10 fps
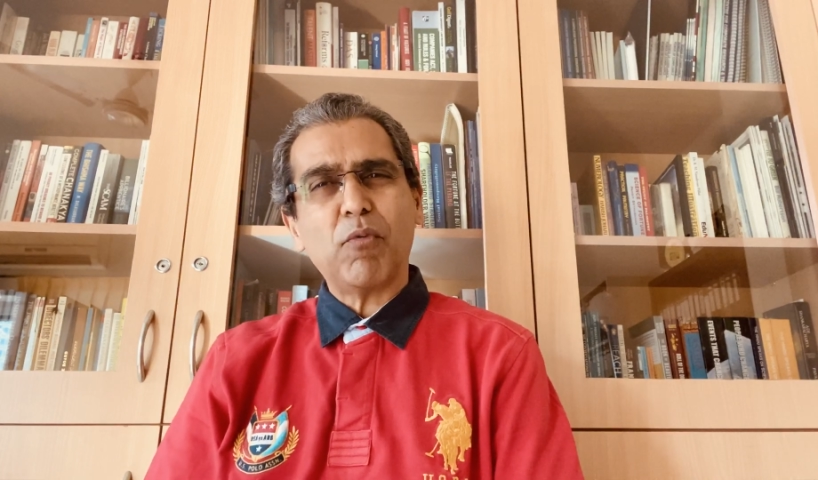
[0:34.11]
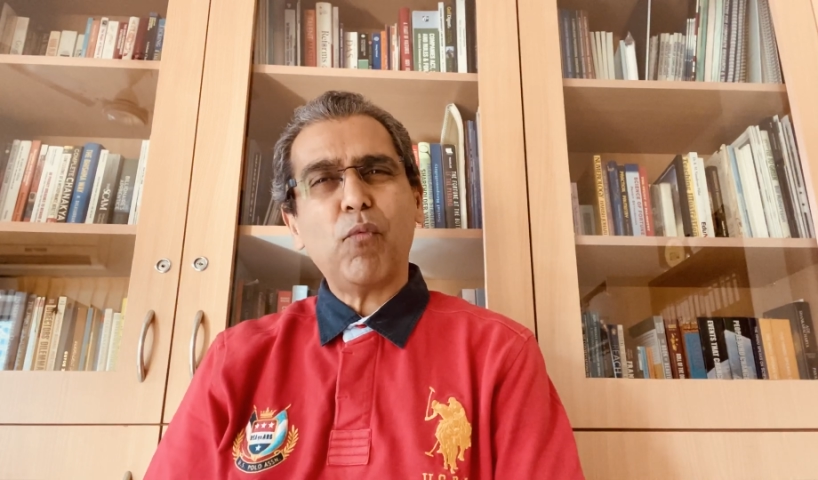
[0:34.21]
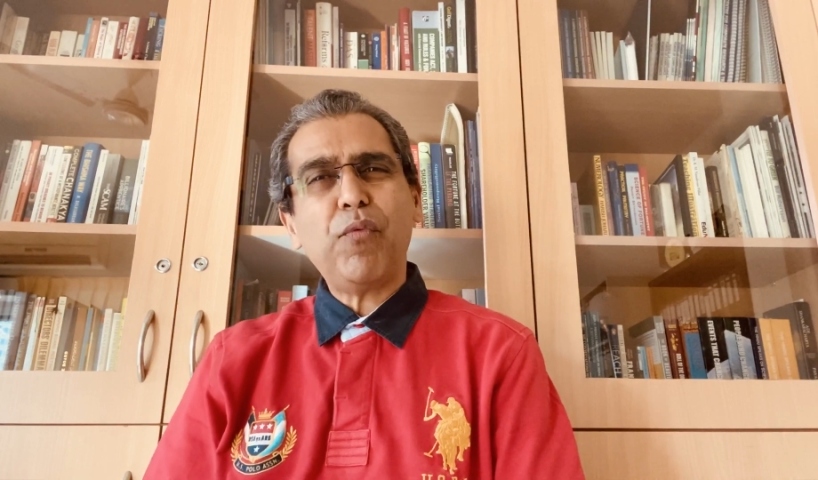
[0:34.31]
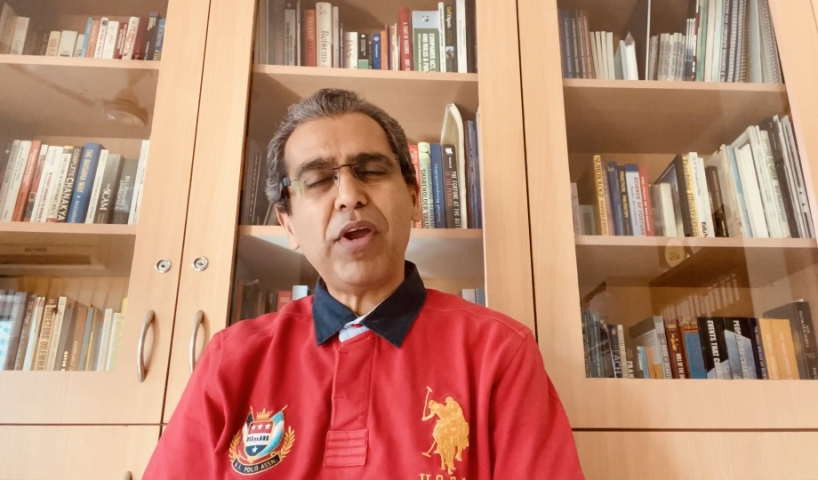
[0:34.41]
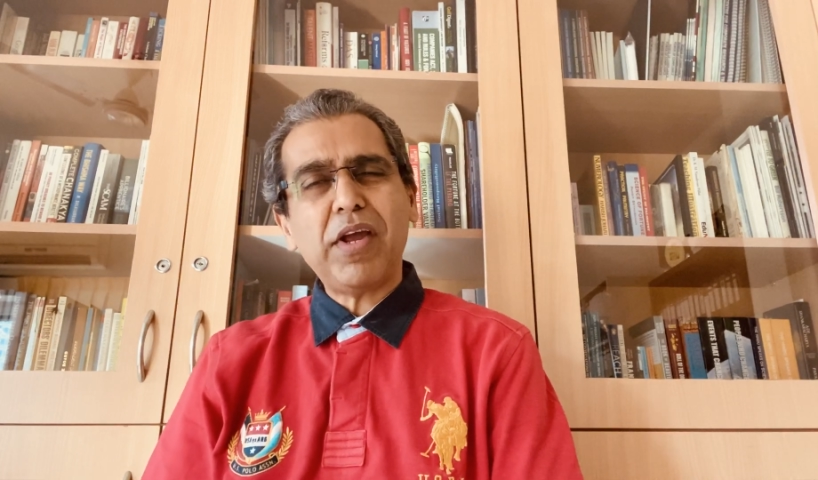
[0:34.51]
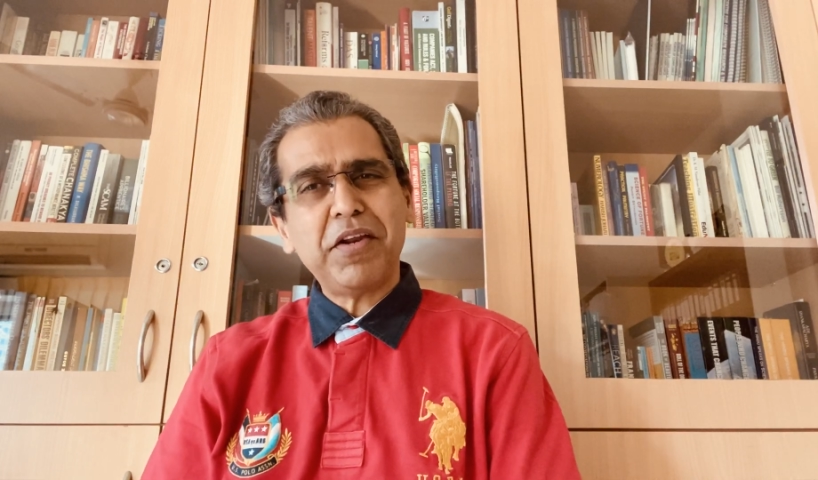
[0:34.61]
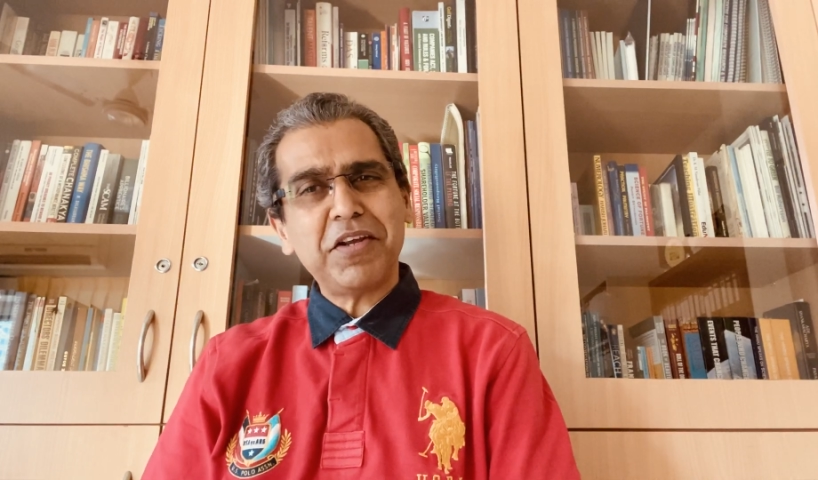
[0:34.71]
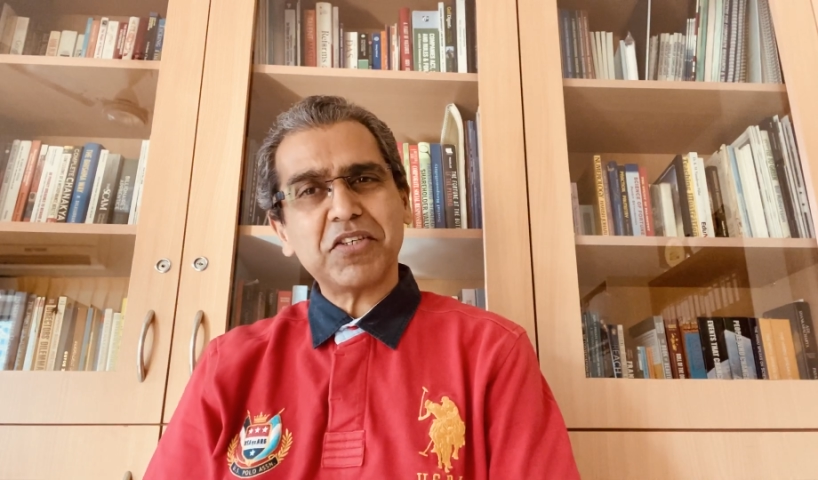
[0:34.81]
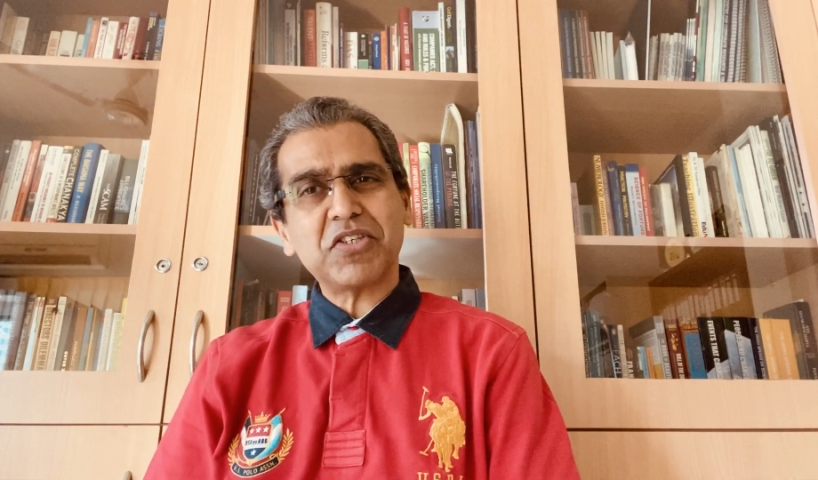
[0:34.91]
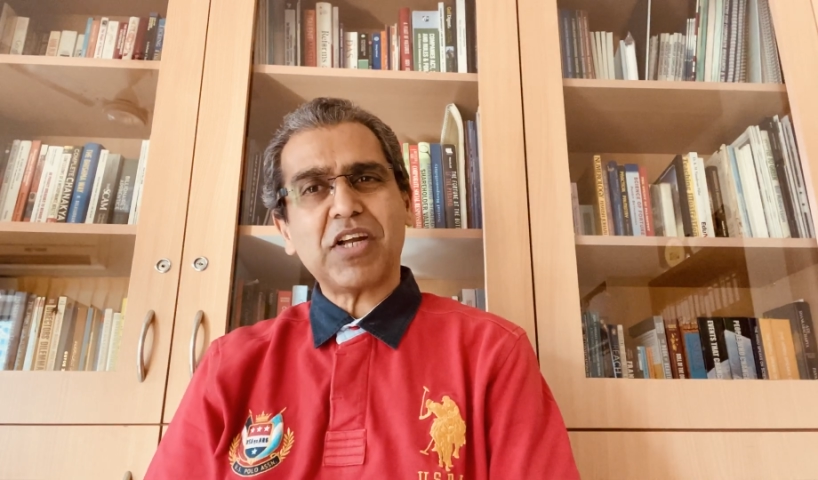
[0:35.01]

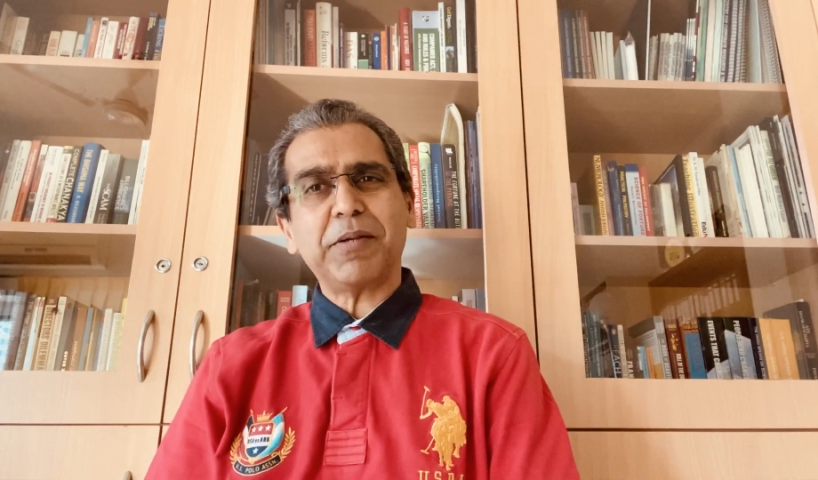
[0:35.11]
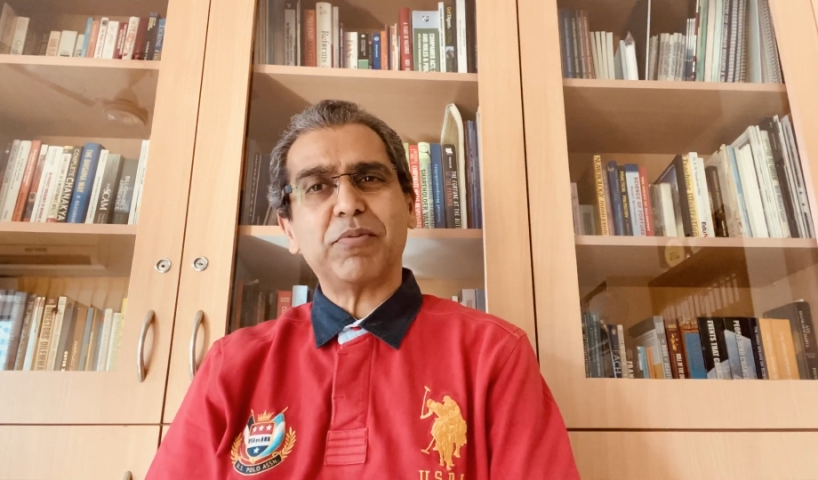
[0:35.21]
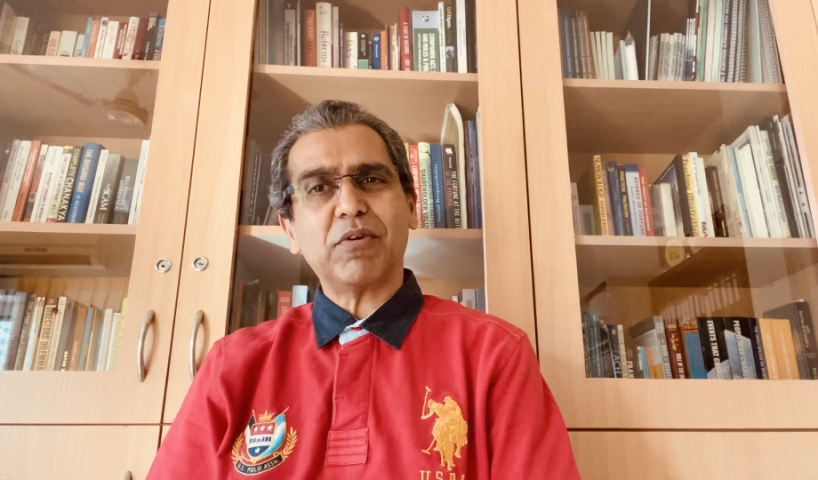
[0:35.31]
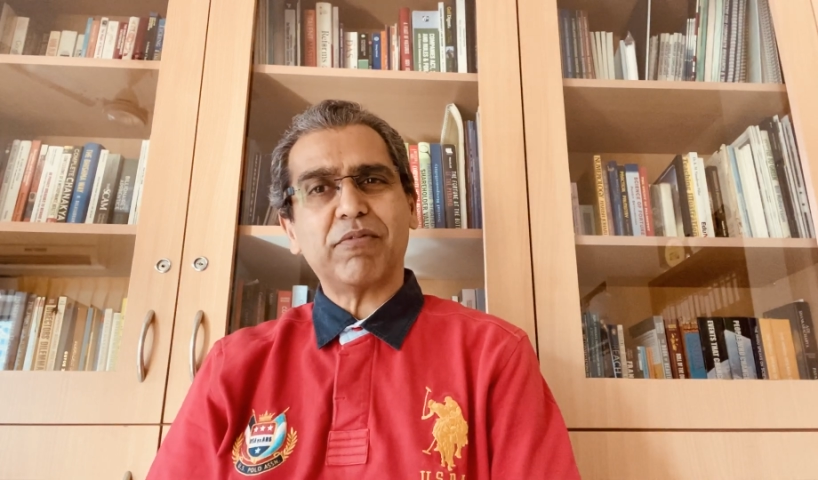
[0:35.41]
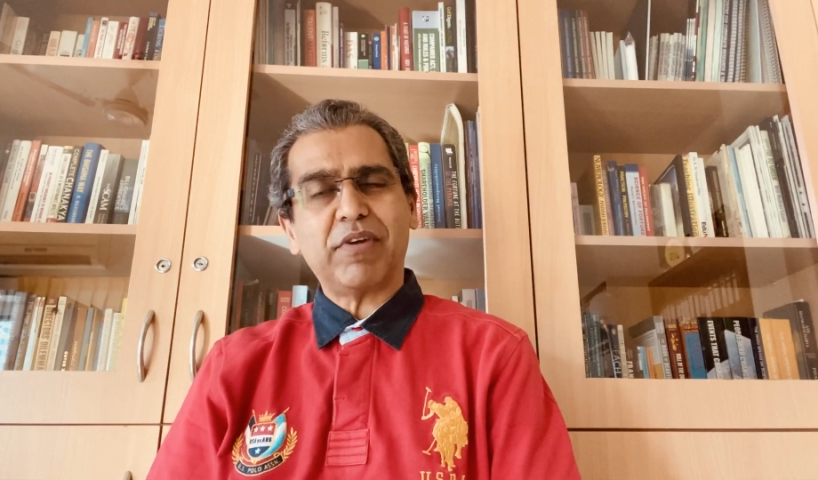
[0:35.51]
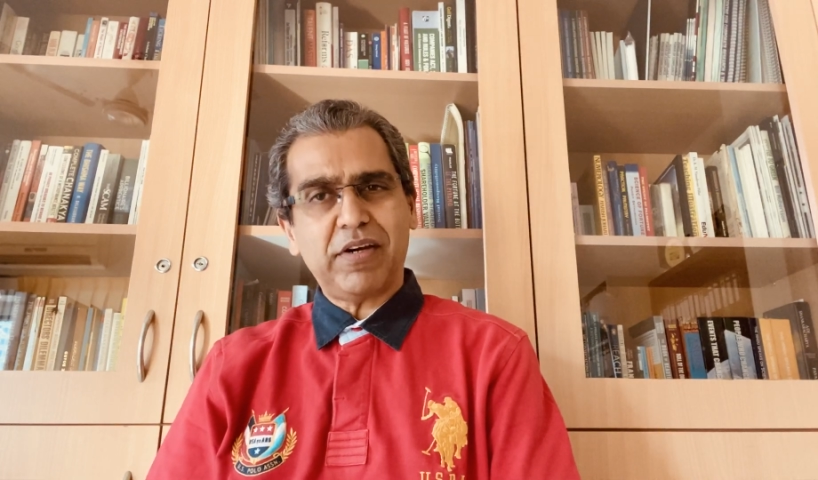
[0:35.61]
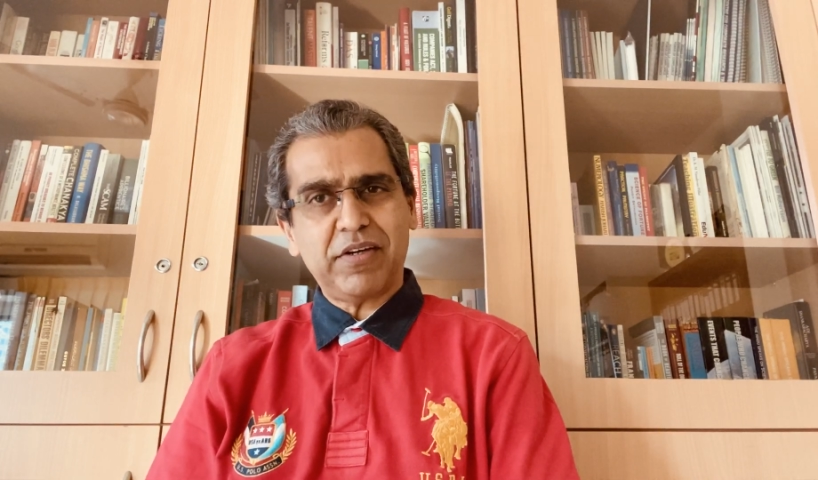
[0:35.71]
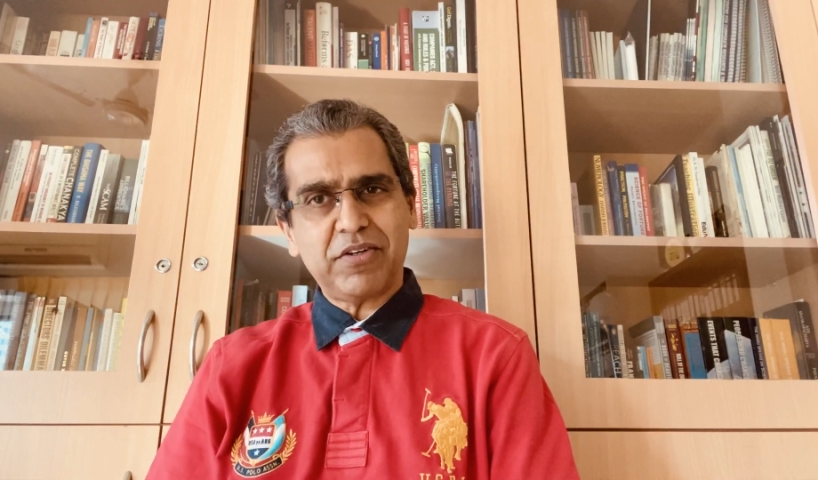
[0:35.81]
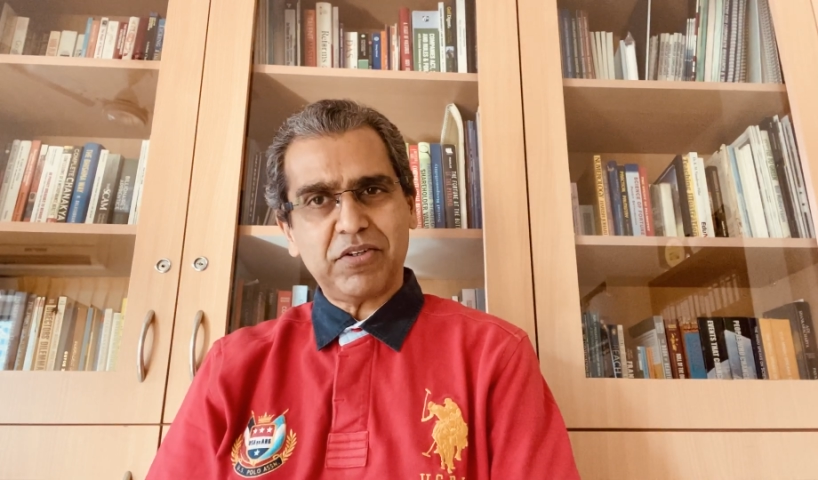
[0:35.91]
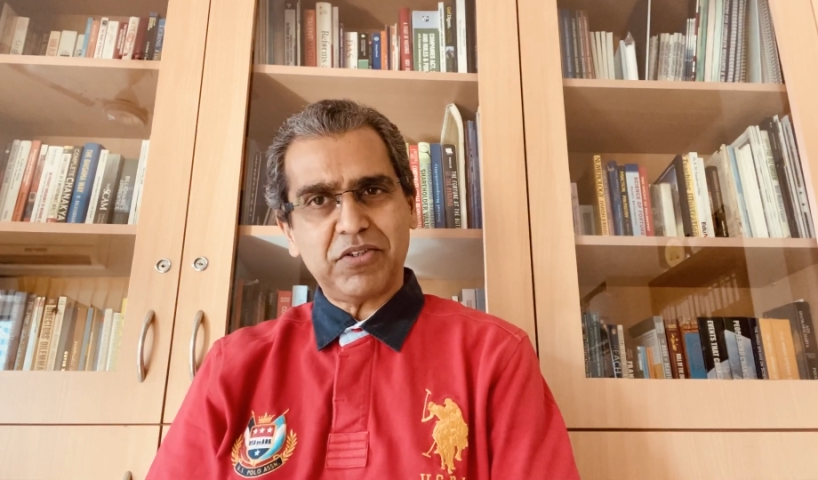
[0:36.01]
various types of
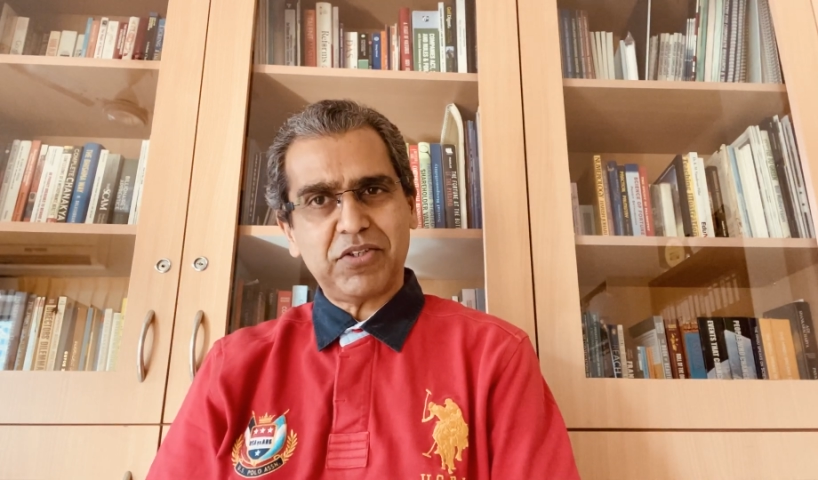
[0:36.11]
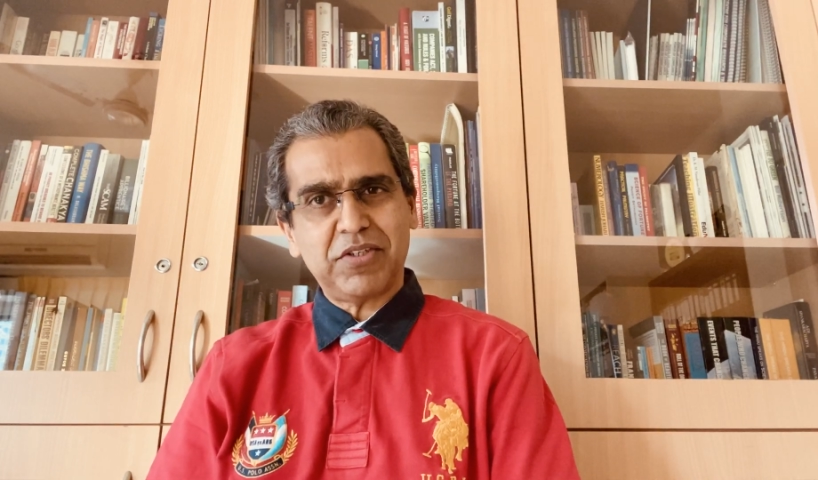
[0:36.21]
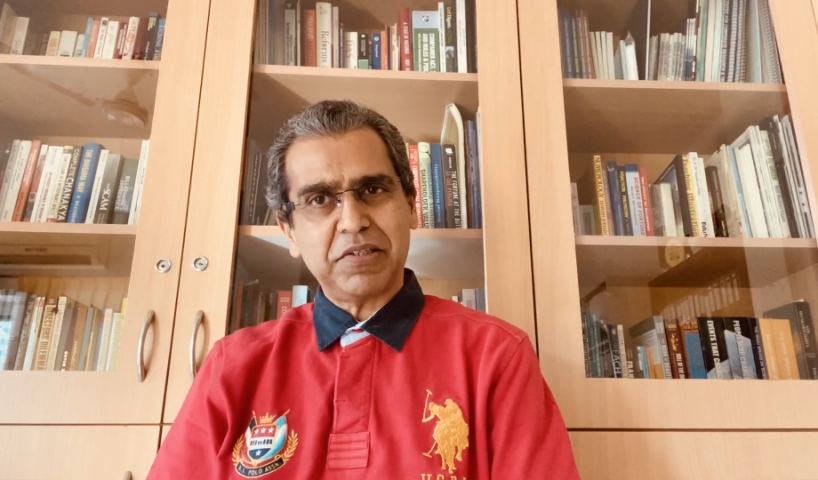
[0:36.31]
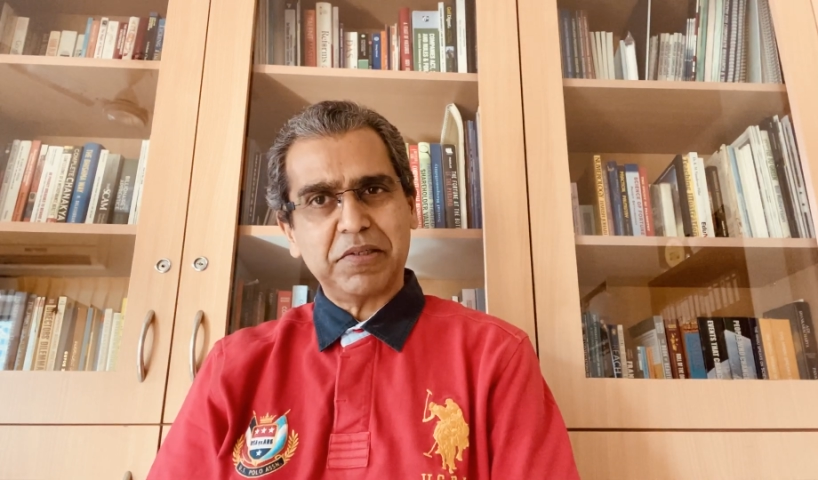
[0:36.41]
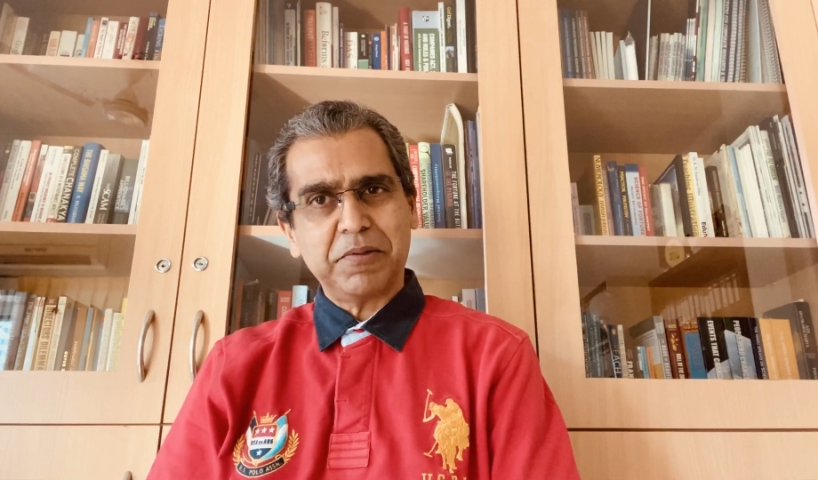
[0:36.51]
directors.